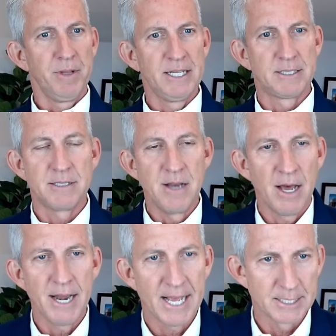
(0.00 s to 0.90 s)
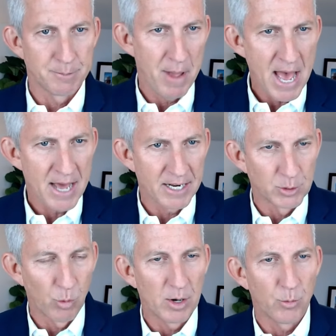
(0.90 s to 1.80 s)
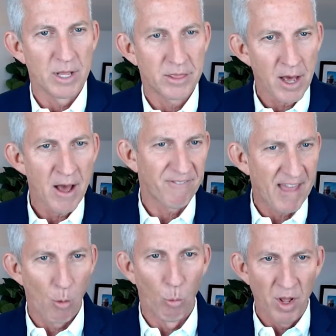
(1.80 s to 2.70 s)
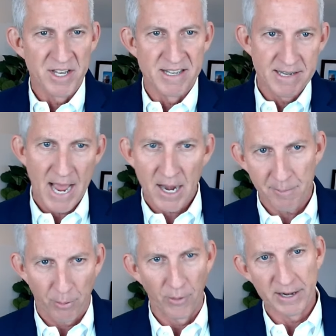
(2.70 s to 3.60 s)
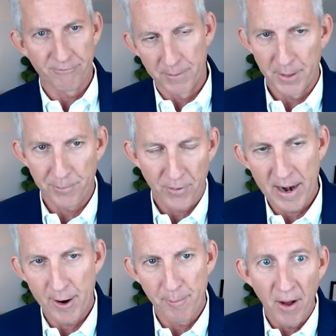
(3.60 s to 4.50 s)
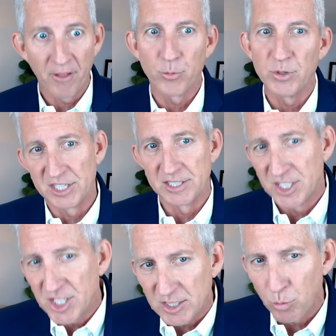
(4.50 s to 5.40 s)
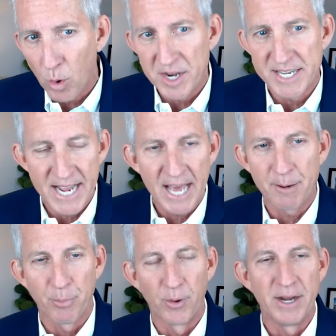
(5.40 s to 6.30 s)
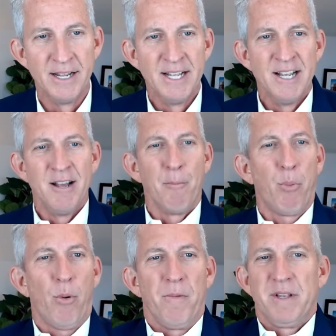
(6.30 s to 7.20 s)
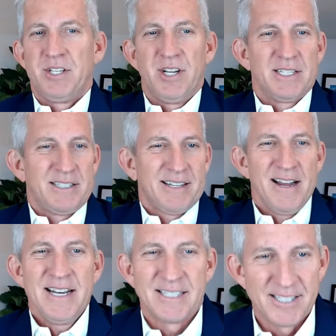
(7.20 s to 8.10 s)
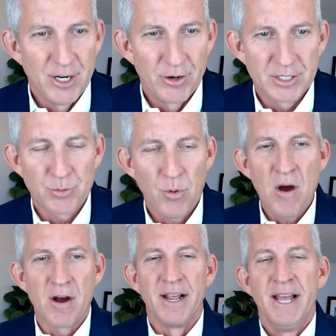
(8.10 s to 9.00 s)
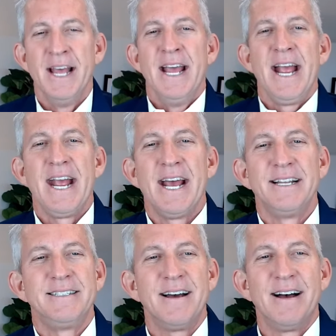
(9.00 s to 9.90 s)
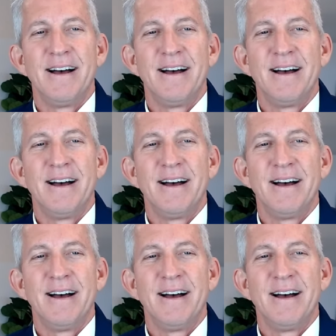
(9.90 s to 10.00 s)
it's not as bad as what we thought. That one data point from the prior month, which is just one data point, just kind of steered us wrong. And